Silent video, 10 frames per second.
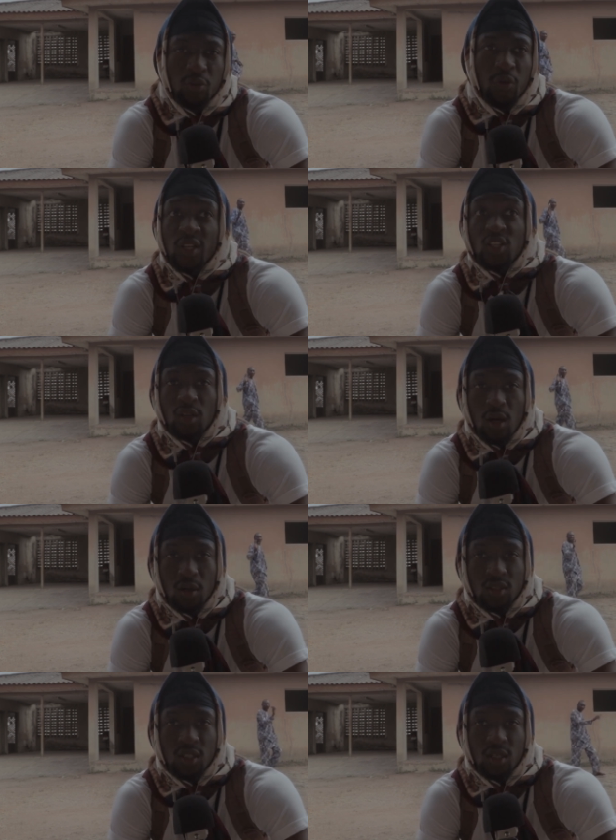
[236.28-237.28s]
rich in
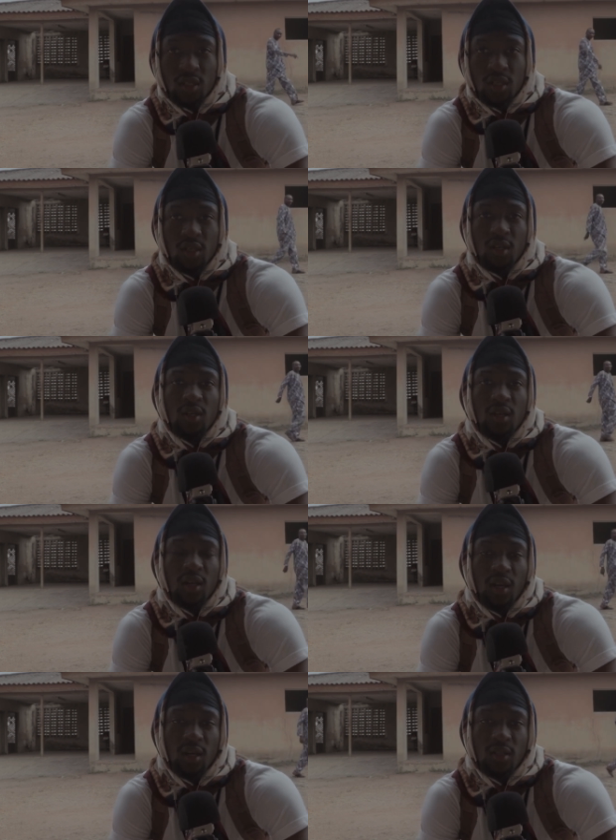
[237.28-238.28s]
culture
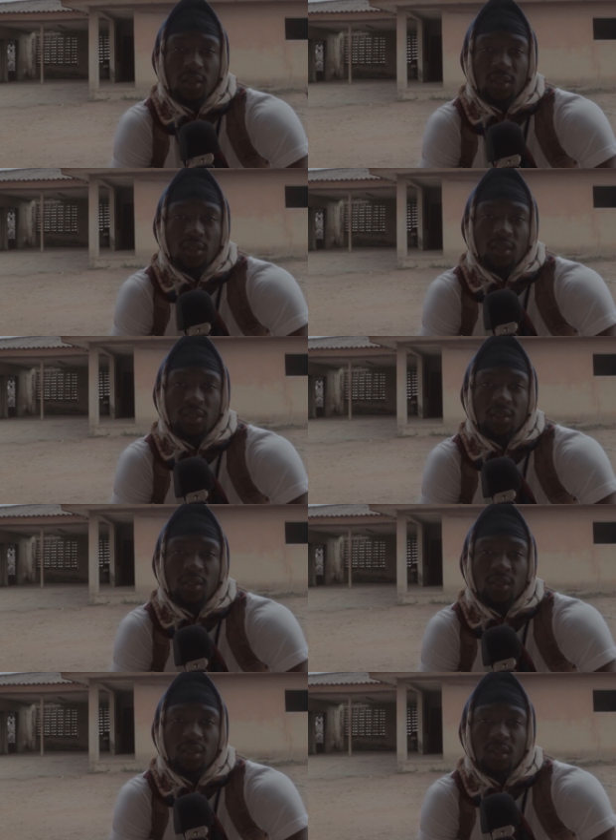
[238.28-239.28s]
and
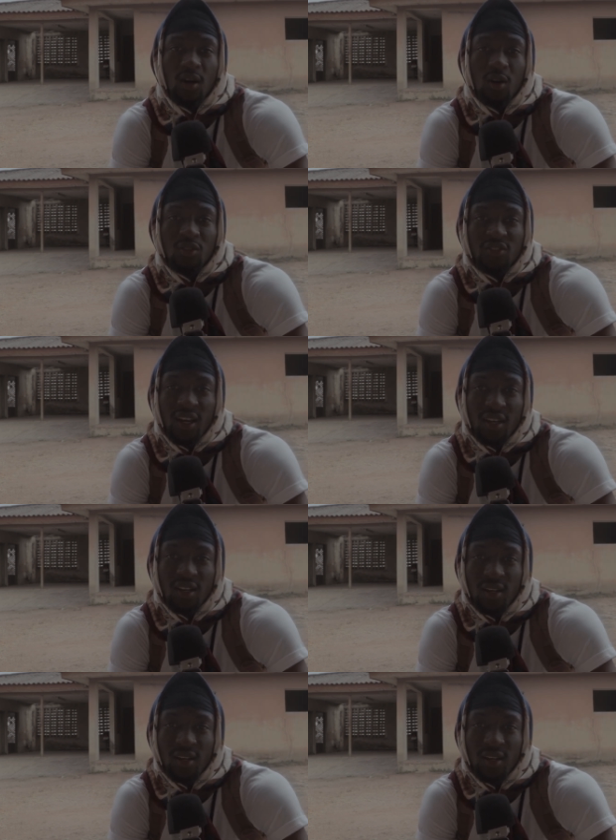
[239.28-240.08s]
all of that.